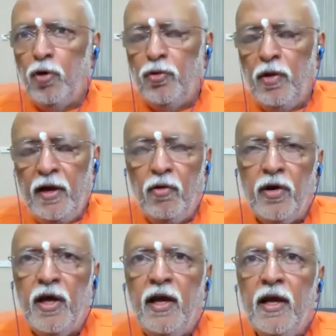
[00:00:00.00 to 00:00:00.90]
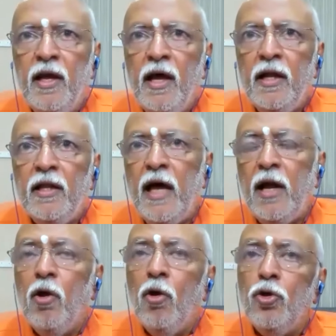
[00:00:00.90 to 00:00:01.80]
what you like. Okay.
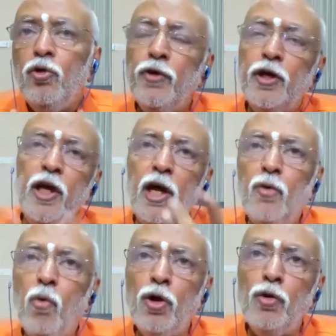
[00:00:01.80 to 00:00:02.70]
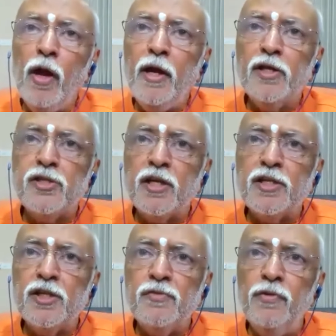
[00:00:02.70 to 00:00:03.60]
Then, if you get what you like, you're
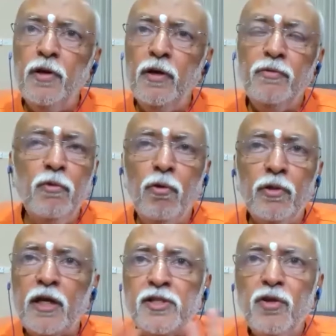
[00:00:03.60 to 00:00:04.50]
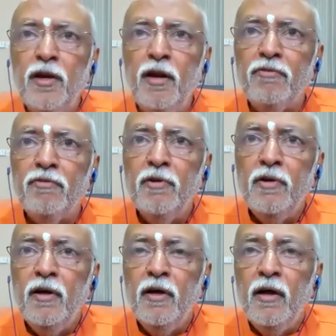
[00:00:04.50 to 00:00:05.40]
successful. No, that is not enough.
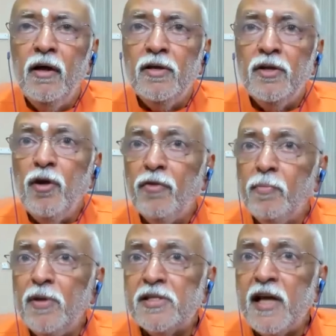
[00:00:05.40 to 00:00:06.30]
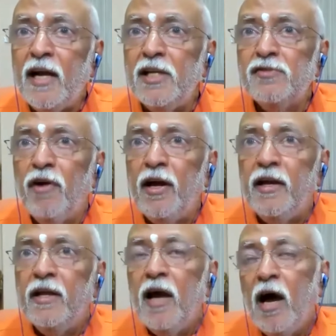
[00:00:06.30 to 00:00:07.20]
You have to be satisfied.
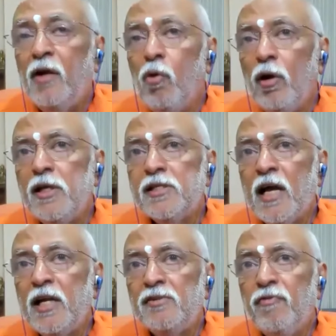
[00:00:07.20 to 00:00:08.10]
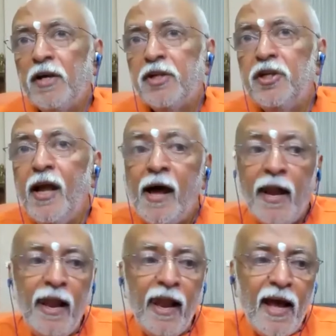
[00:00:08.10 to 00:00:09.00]
And what is satisfaction?
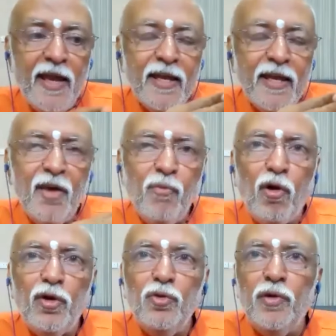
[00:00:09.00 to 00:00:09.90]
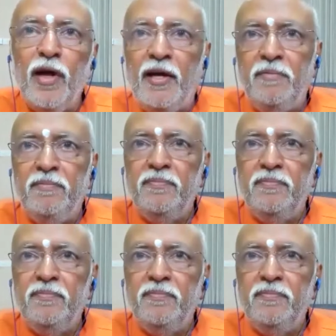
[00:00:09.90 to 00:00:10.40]
Liking what you get.